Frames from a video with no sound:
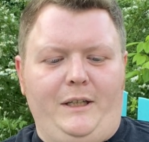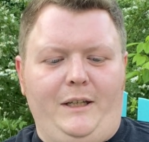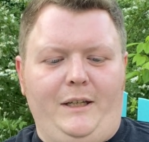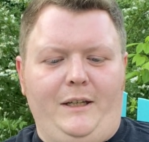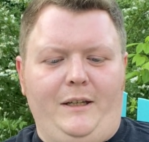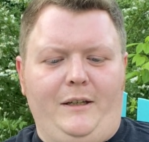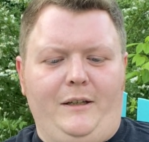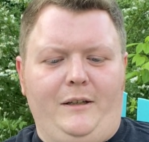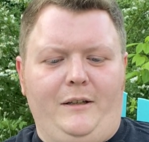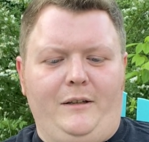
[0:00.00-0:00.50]

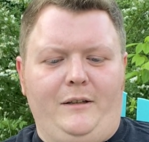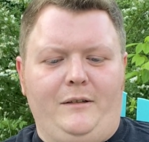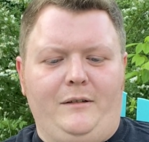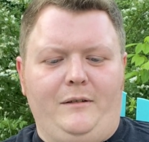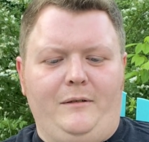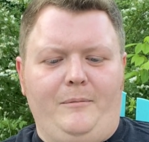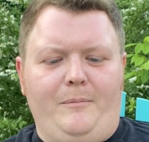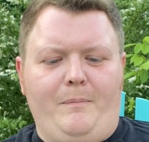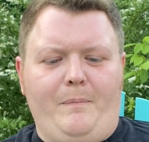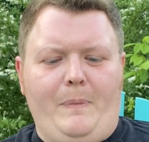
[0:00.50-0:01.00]
And
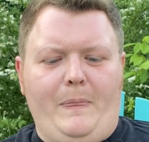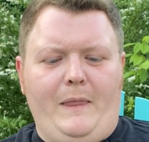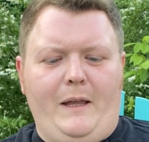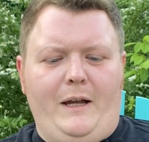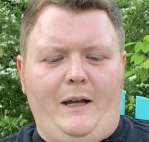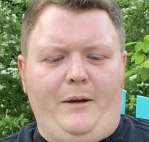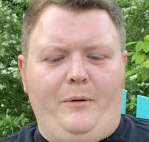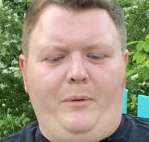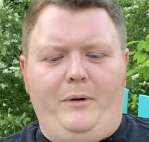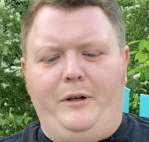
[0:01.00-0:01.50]

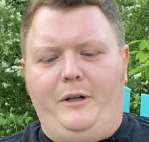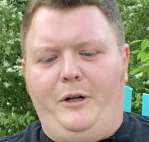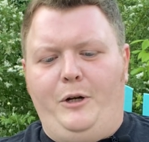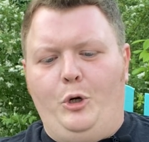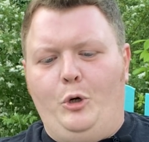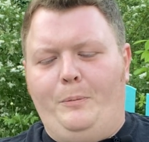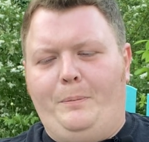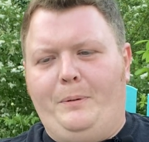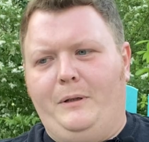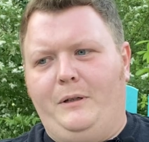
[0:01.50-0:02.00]
I want to
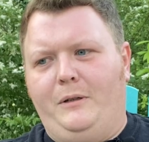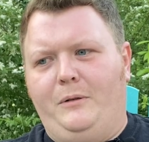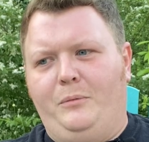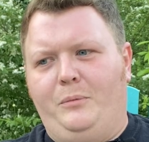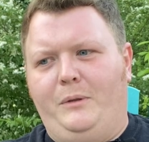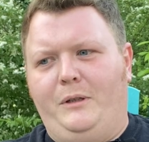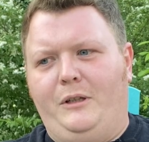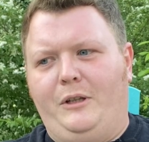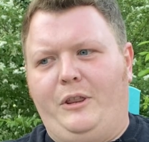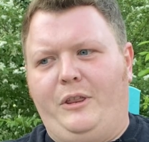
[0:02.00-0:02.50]
open it
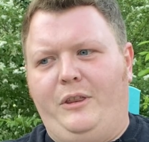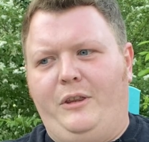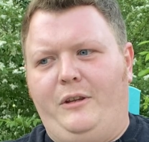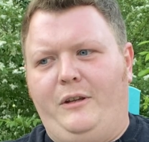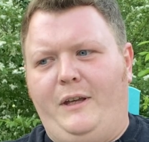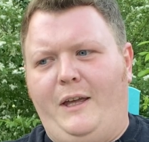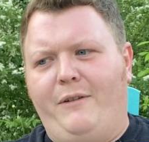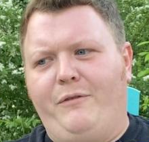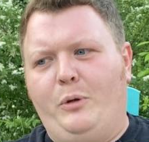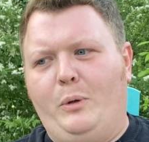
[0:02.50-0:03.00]
with,
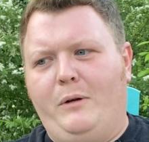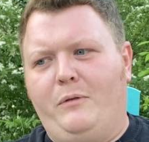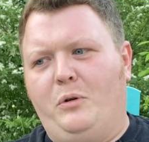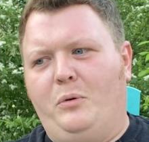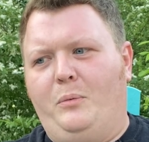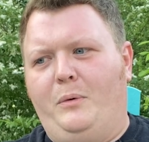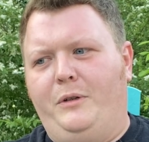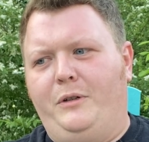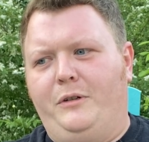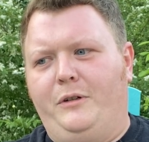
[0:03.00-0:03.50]
have you ever
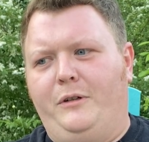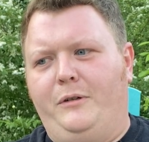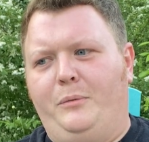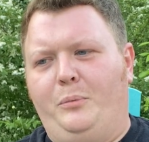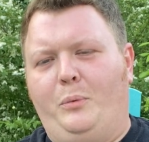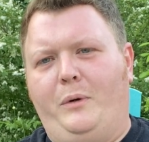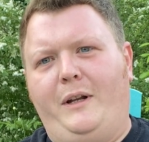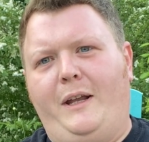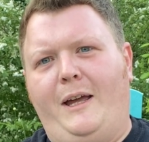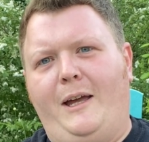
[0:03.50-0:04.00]
wondered
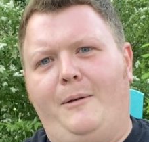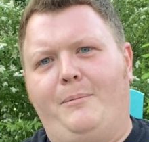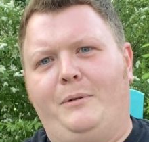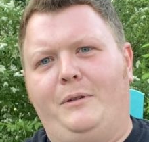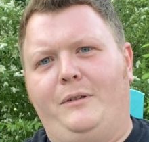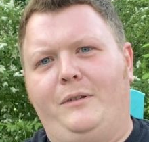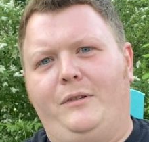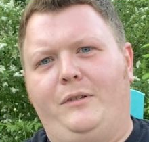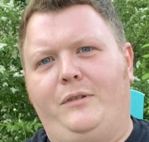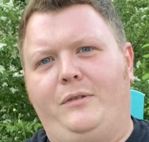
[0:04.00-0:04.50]
what
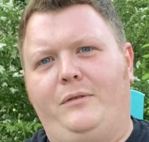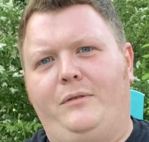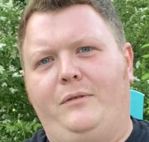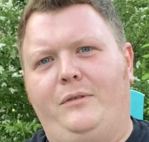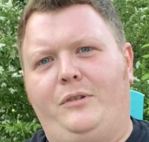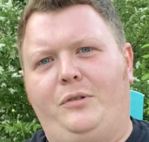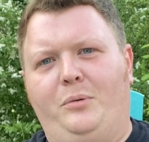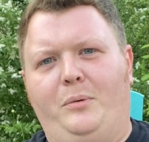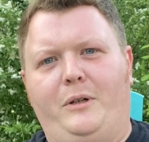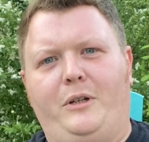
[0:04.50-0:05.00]
happened
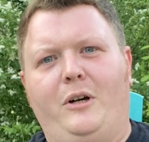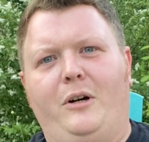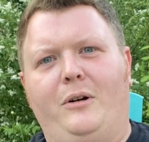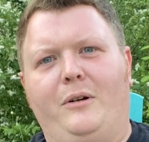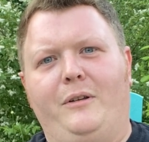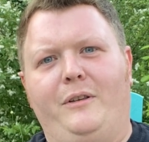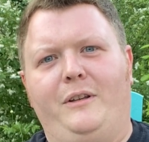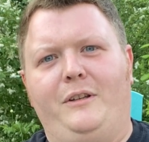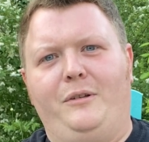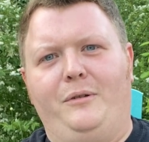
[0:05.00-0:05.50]
to a
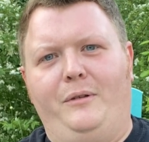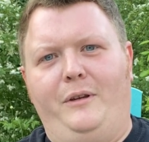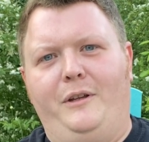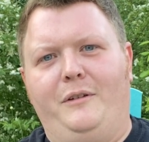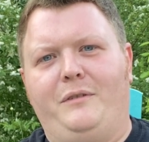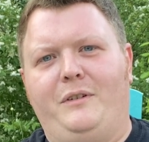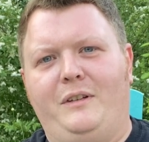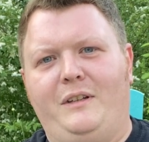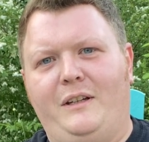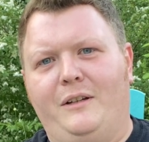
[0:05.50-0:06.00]
car that you
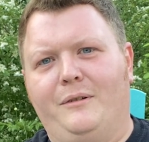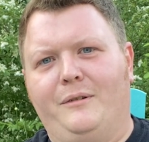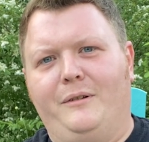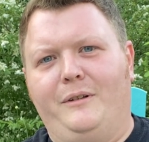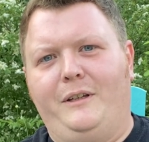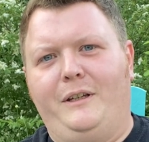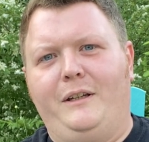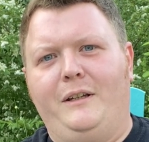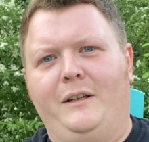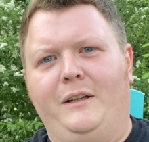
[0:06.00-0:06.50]
loved
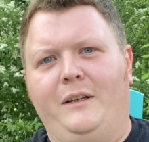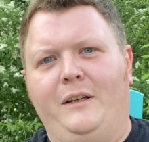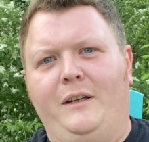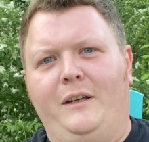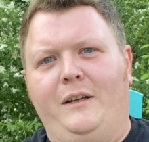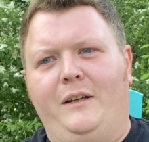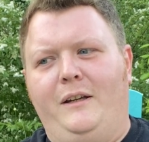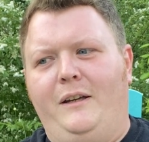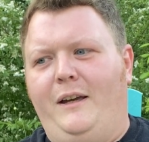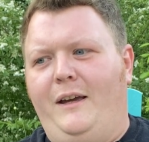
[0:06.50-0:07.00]
dearly
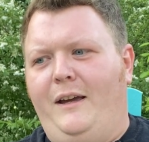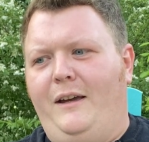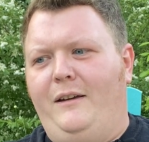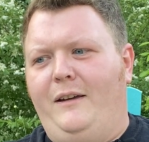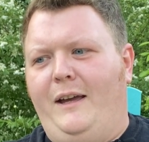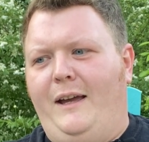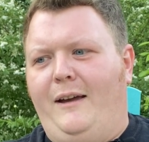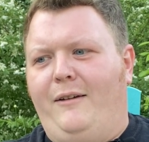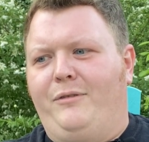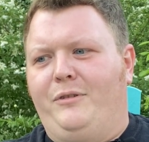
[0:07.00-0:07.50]

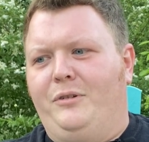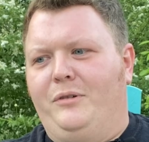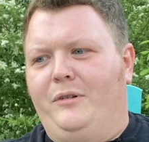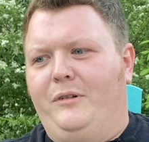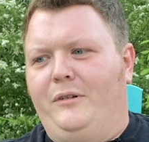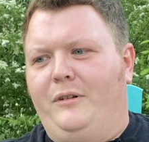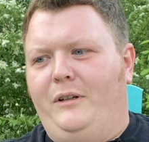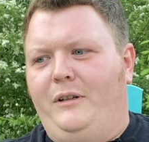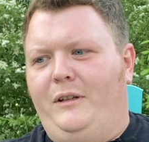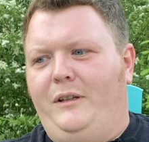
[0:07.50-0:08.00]

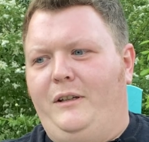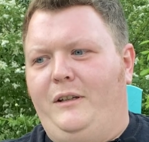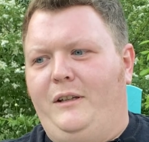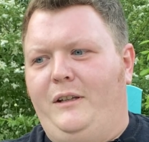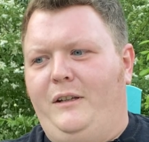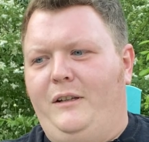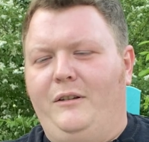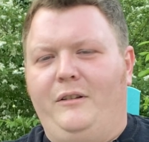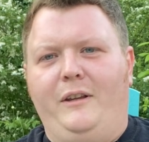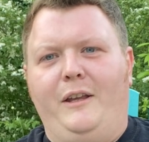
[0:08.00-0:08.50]
after
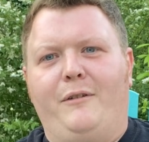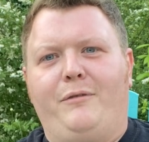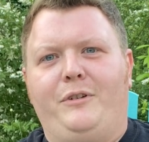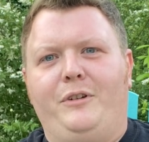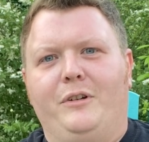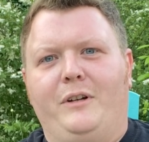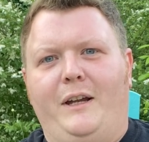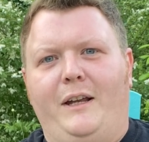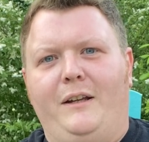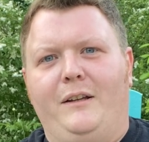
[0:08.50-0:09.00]
it left
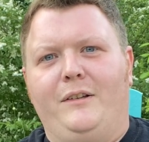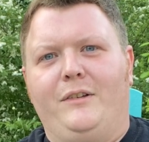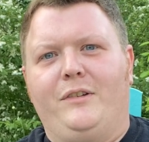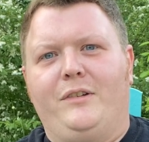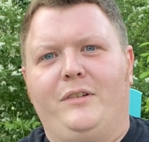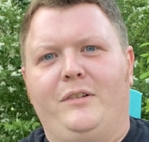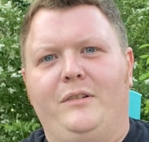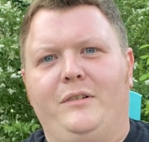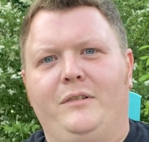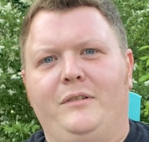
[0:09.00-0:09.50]
your hands?
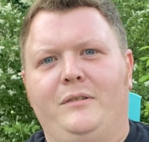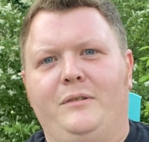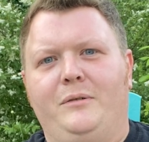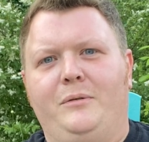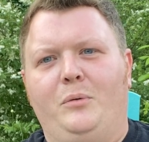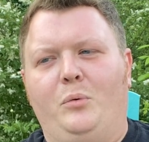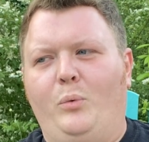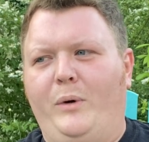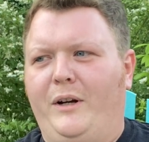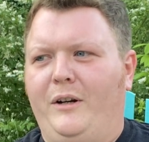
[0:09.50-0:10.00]

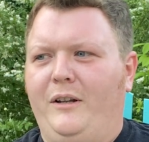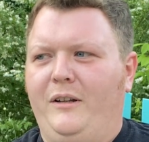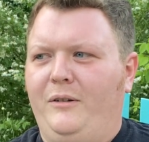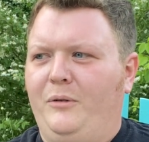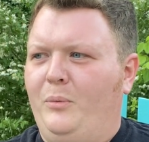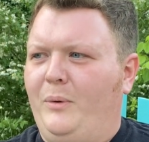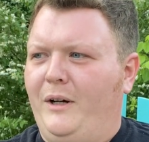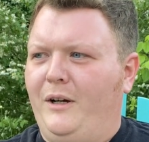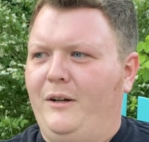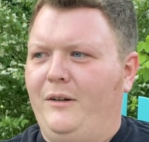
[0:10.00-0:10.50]
Where
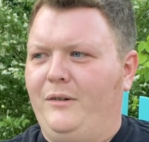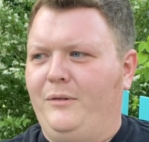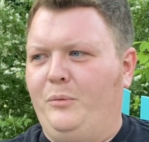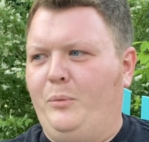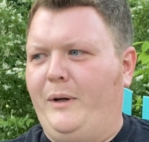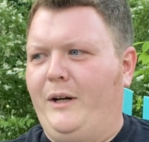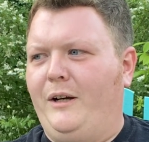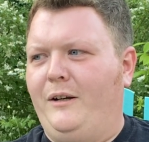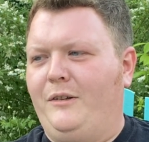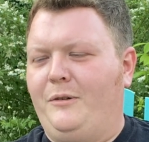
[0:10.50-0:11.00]

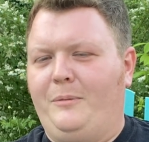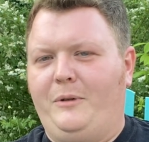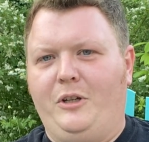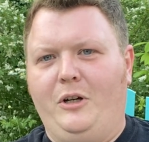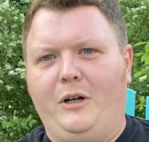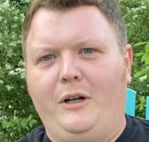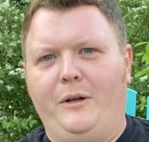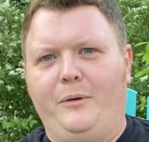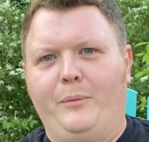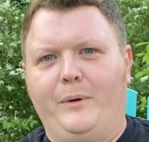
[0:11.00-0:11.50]
it's
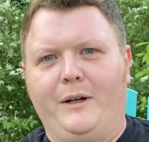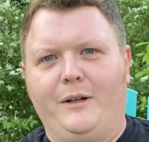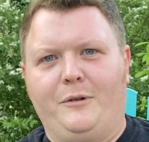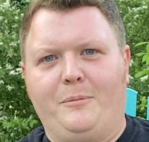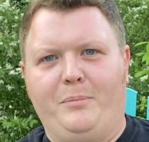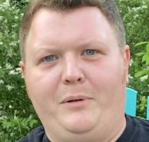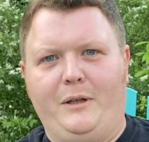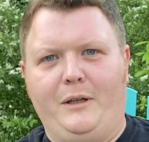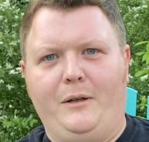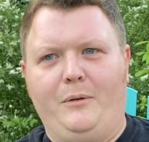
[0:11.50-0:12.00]
gone, where it's
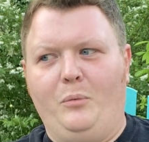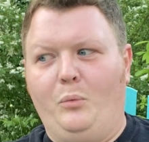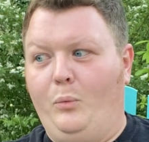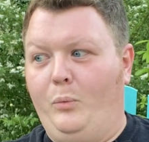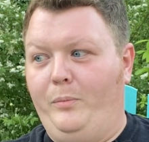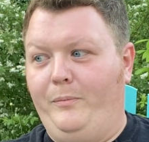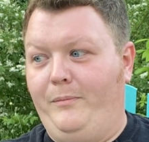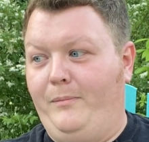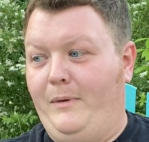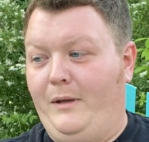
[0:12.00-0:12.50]

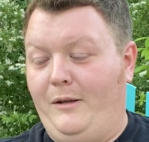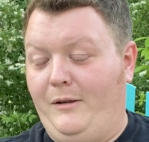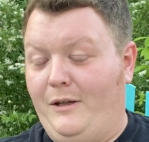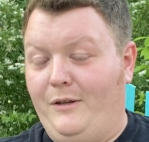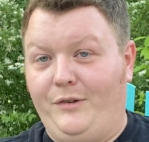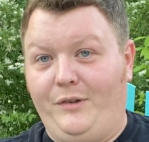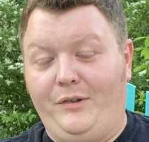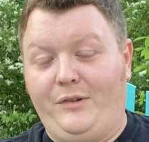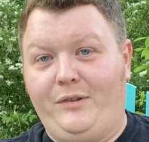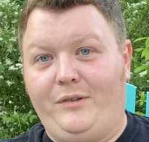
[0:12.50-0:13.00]
been,
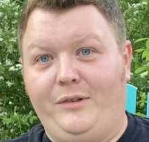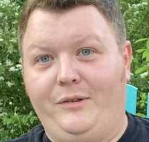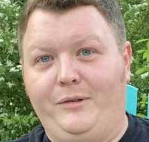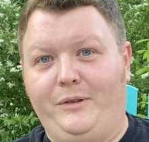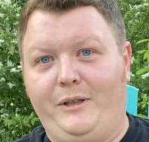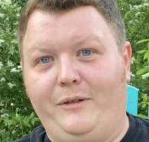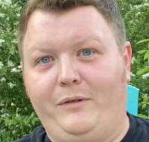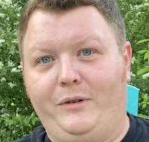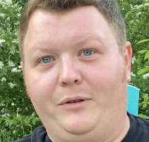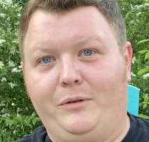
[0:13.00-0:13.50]
is it still
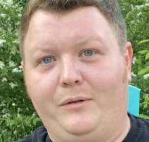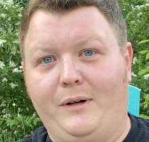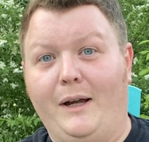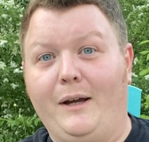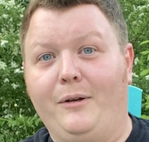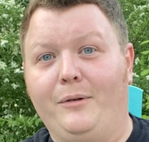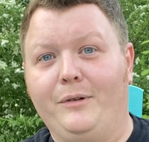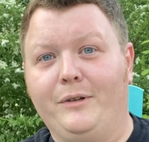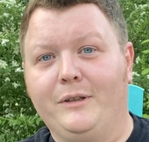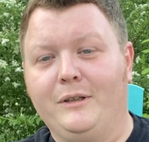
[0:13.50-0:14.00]
even
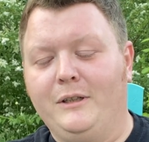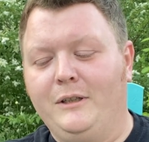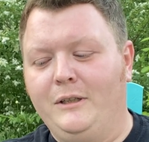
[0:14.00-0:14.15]
around?